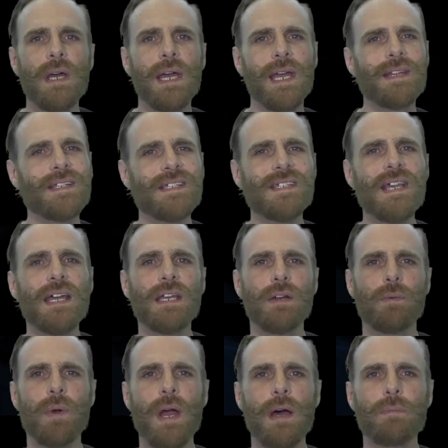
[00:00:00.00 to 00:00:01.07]
In the second
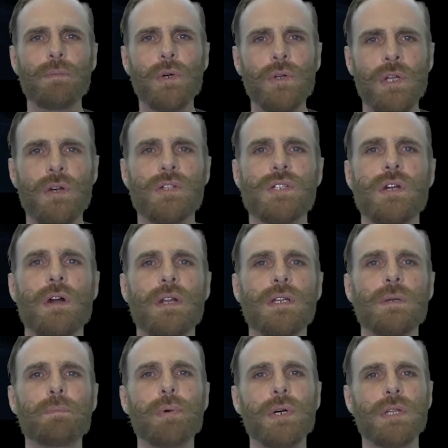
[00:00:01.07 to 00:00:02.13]
round, Munoz started
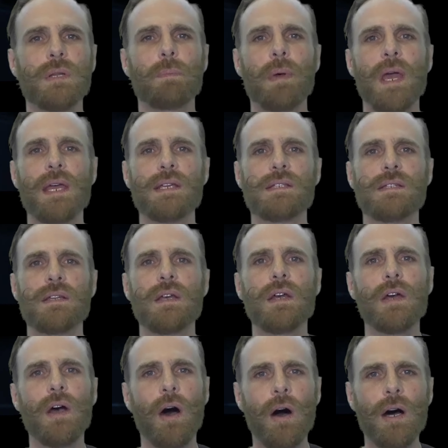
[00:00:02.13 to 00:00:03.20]
to put the pace
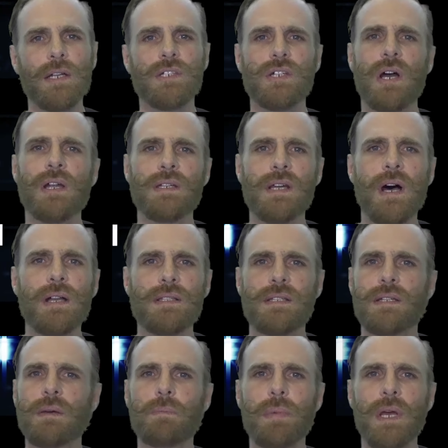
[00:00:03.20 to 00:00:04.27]
on John Dodson
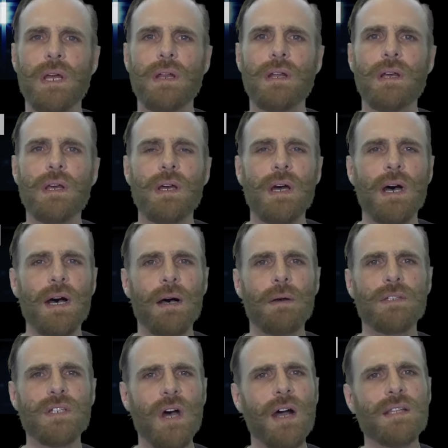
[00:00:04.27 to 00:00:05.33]
a bit. Uh,
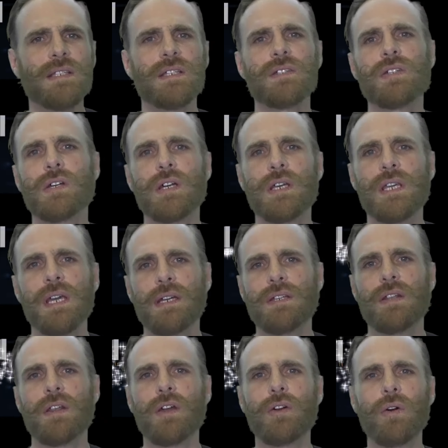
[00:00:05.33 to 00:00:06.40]
Dodson took a kick to
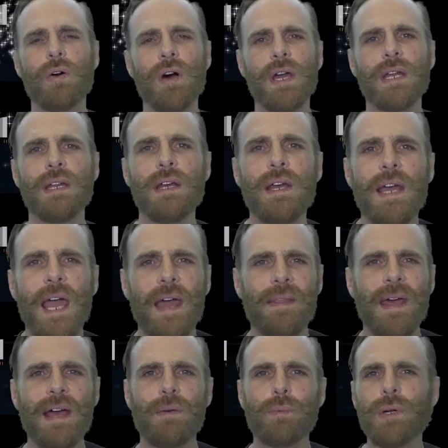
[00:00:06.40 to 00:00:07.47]
the groin, and
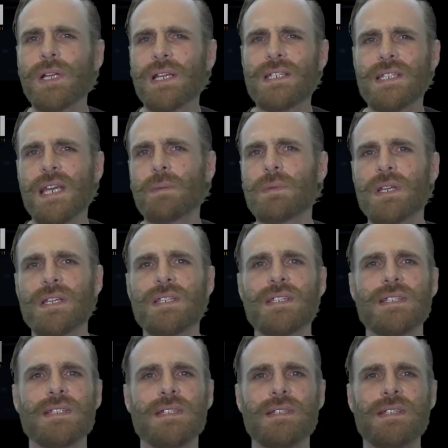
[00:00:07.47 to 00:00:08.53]
that really seemed to,
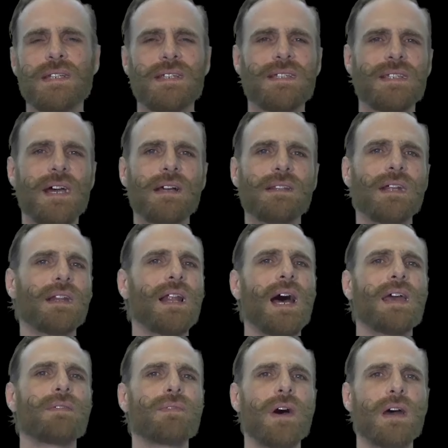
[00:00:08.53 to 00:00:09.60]
to suck the
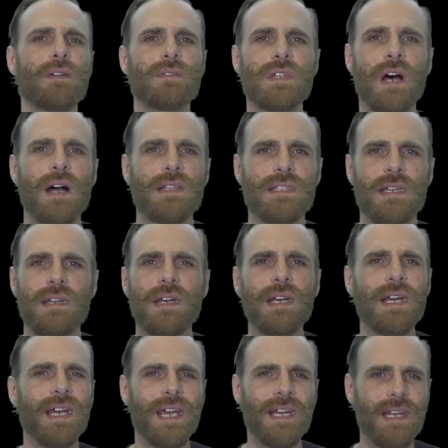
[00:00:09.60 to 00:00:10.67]
life out of Dodson.
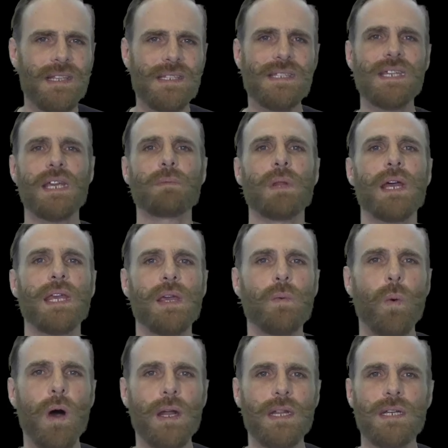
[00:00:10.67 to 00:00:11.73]
He didn't seem like he
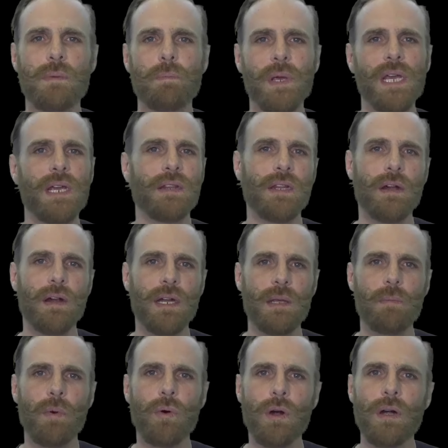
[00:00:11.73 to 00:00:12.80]
wanted to be in there
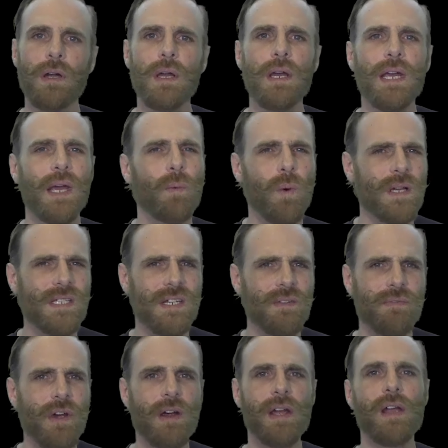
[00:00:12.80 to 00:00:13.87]
anymore. It wasn't a
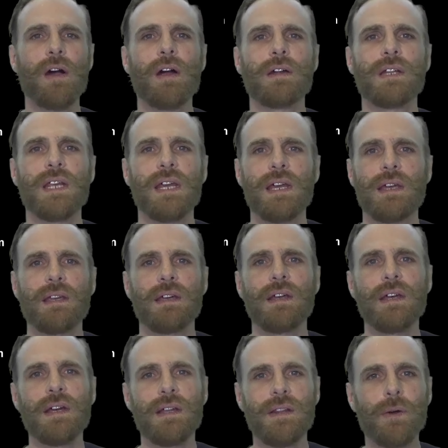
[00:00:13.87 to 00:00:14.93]
very hard kick.
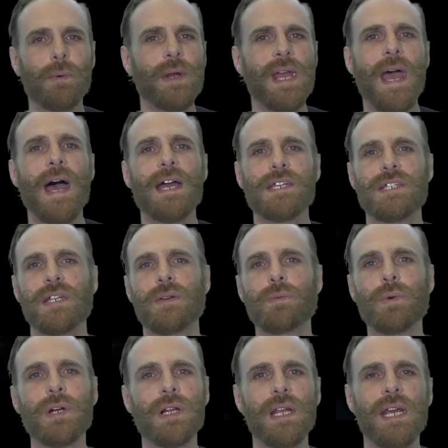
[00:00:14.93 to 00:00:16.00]
The reaction
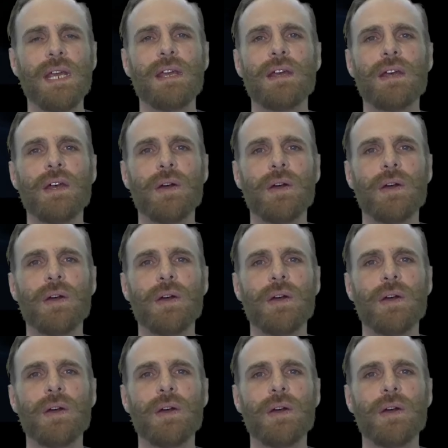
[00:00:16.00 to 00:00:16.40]
really...